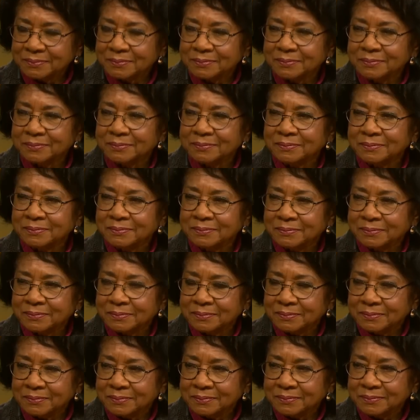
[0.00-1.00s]
I'm
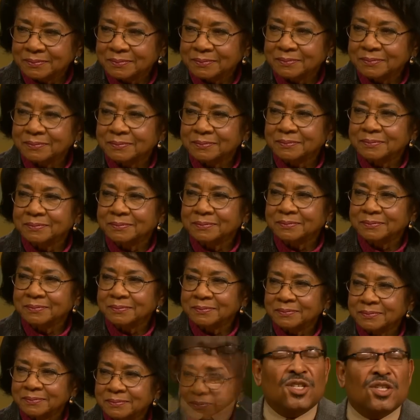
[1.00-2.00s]
interested in, in
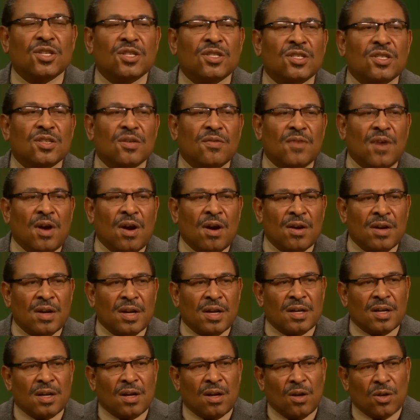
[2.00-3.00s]
definitions of art
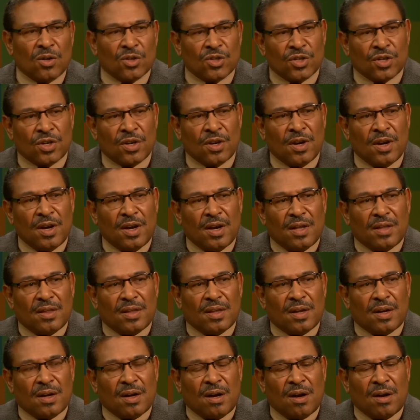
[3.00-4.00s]
and culture
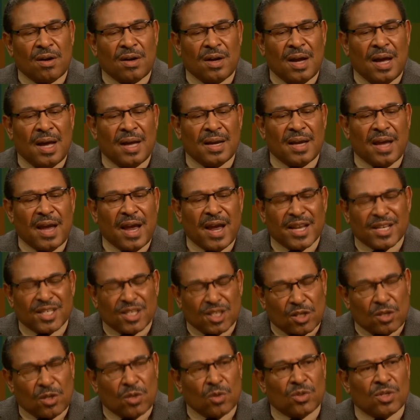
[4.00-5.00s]
that are not
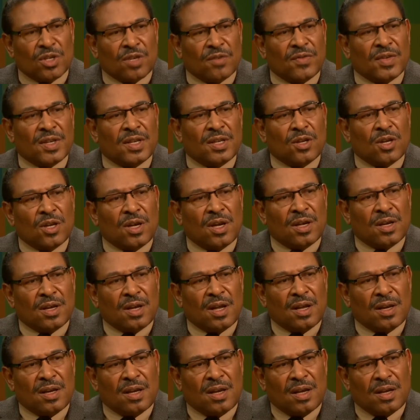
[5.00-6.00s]
exclusive and,
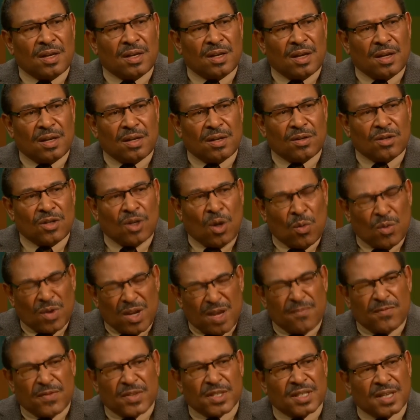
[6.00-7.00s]
and, and, and, and
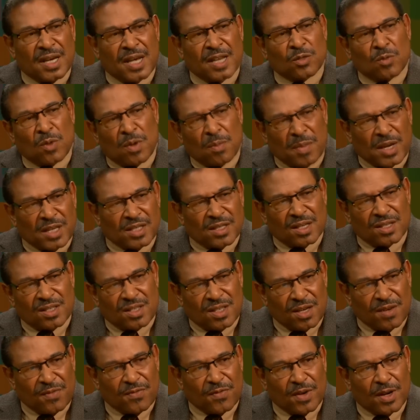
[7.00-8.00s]
don't emphasize what makes
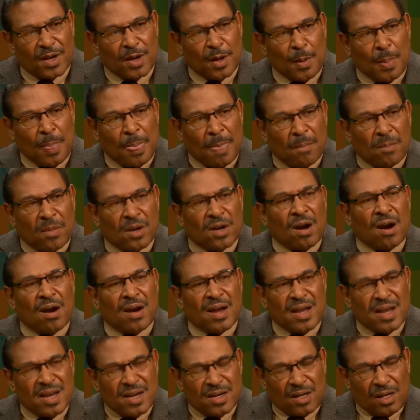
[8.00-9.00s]
us different, but
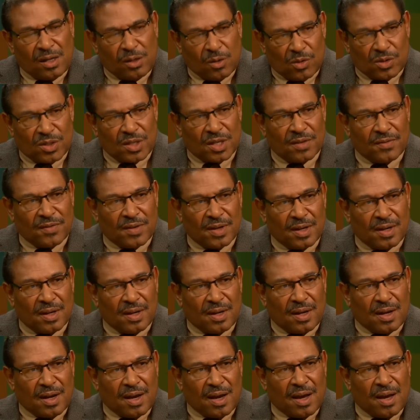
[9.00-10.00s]
are inclusive
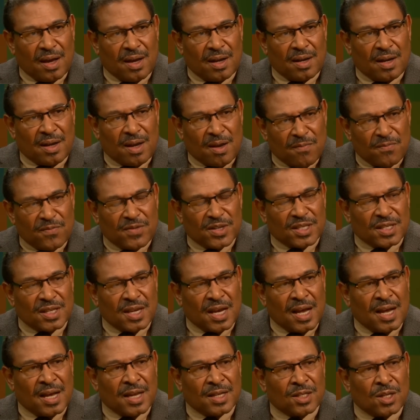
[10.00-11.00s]
and
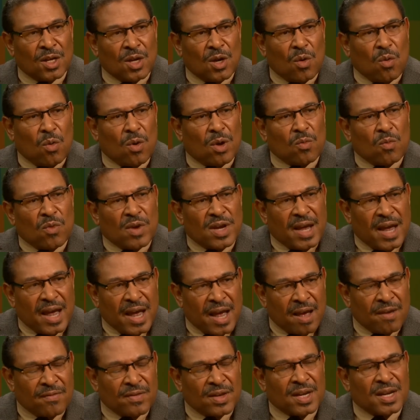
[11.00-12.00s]
emphasize what we
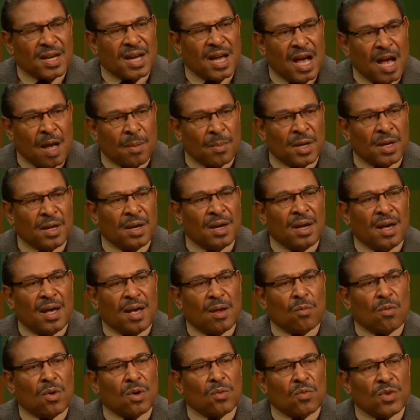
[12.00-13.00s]
have in common
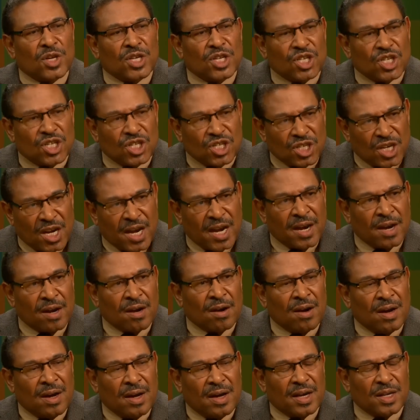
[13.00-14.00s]
and what we
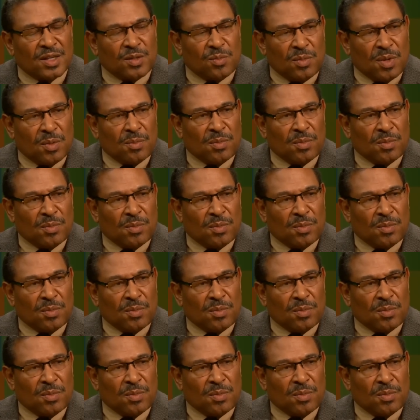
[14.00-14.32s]
share as